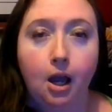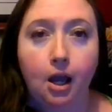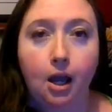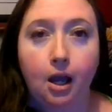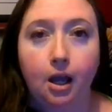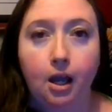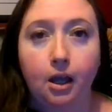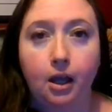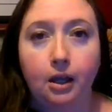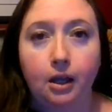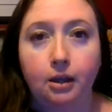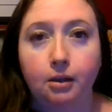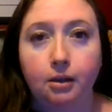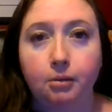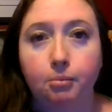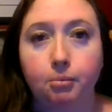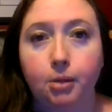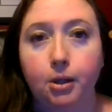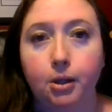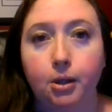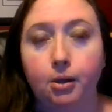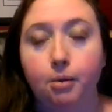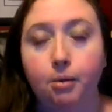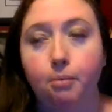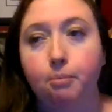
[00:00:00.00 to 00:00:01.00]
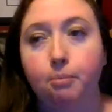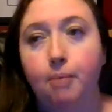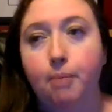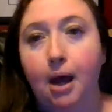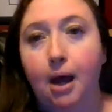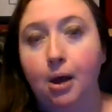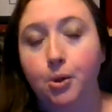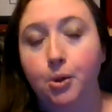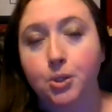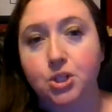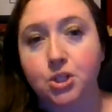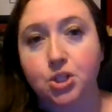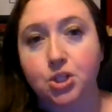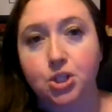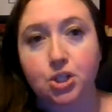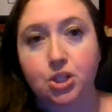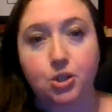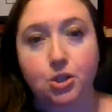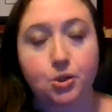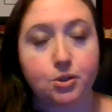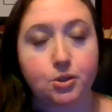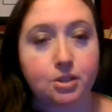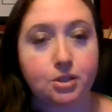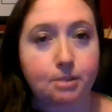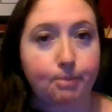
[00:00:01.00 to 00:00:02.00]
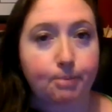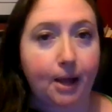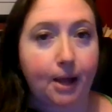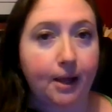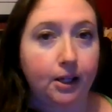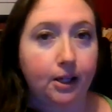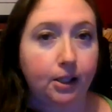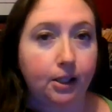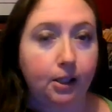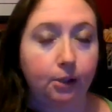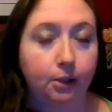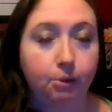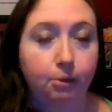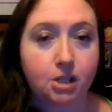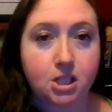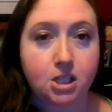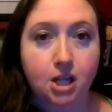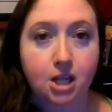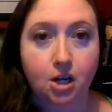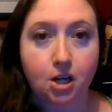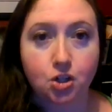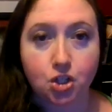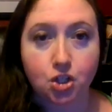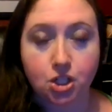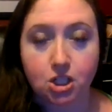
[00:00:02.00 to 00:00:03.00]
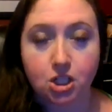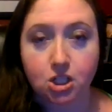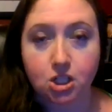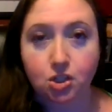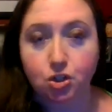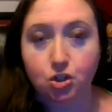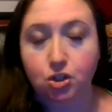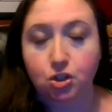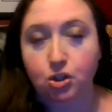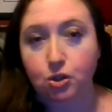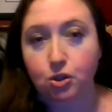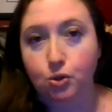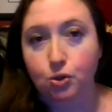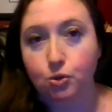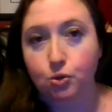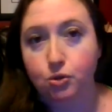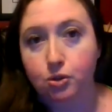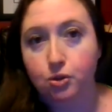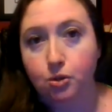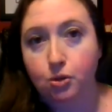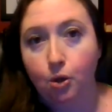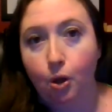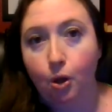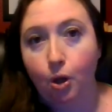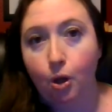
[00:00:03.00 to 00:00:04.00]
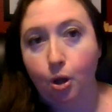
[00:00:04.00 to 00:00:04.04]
um, bowel issues, bladder retention issues,